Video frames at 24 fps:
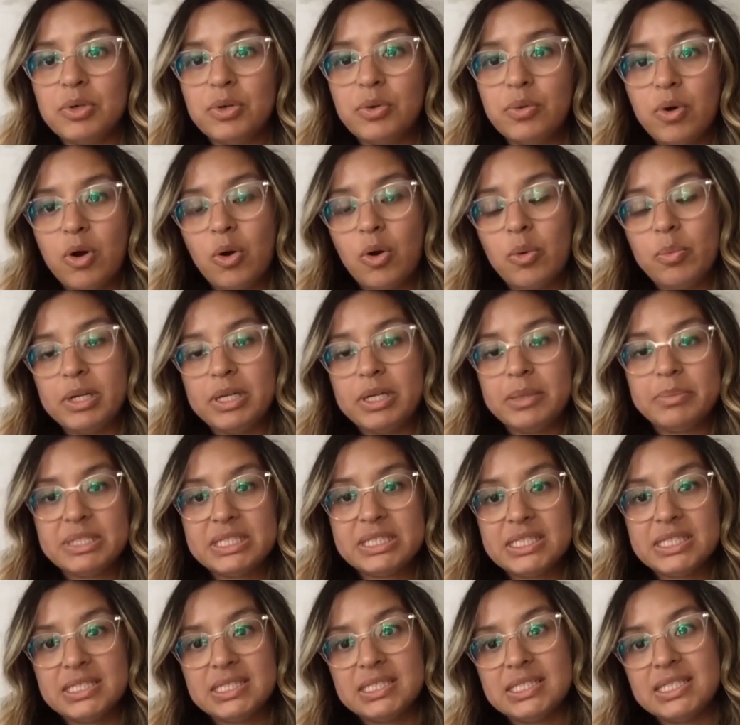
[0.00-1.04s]
who were opening
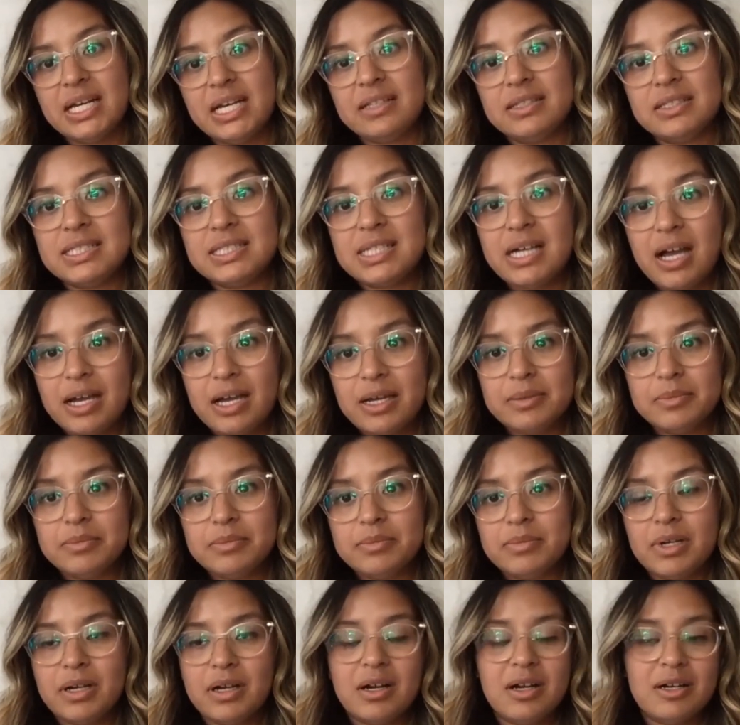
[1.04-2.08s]
businesses at the
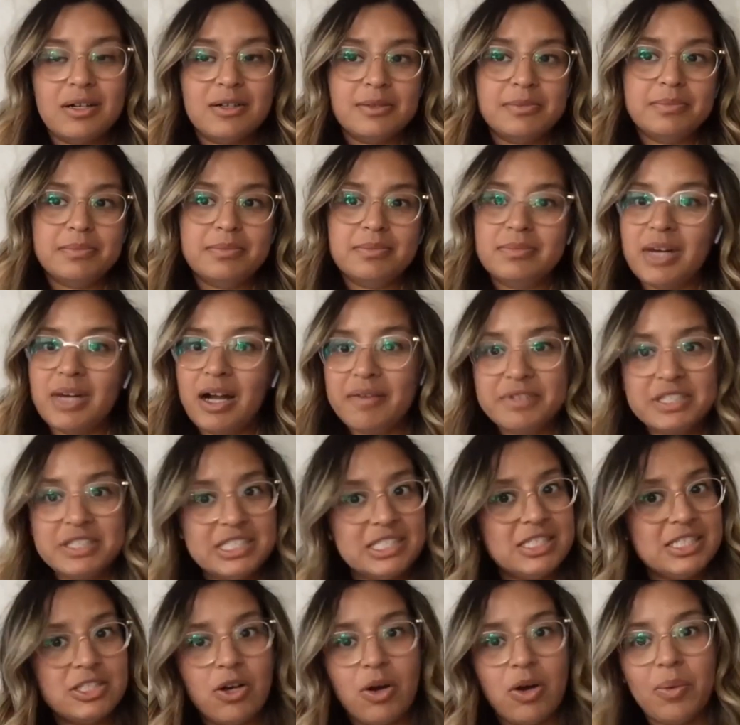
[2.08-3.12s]
time um,
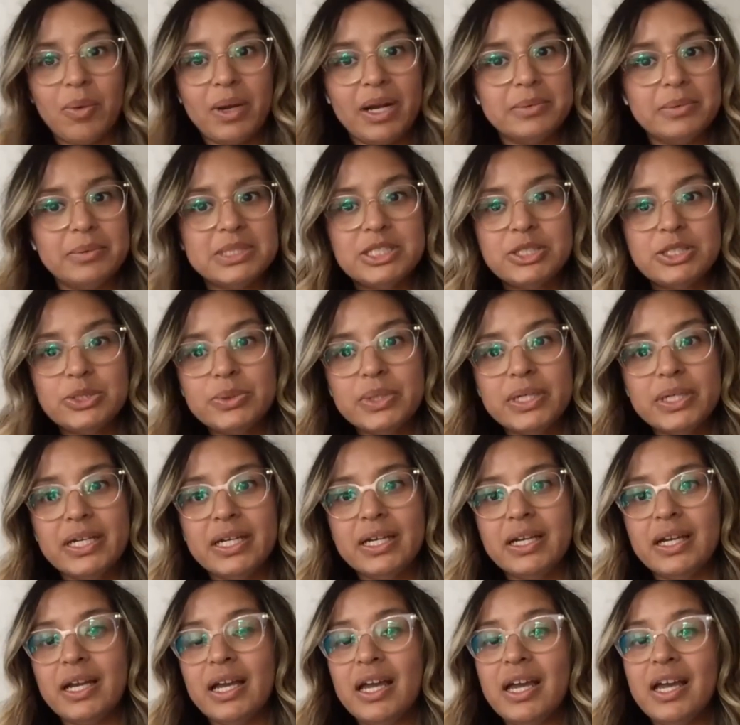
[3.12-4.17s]
obviously saw what I was
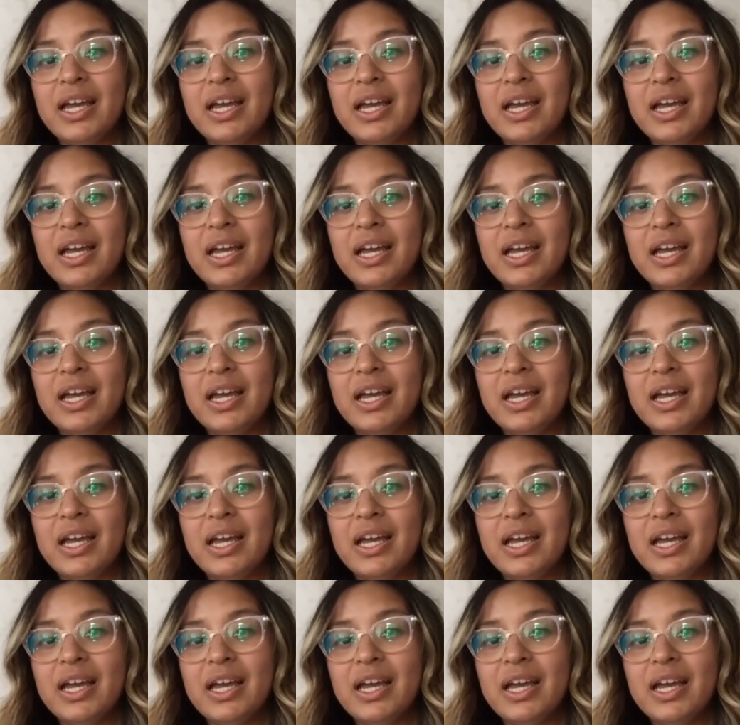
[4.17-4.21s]
doing.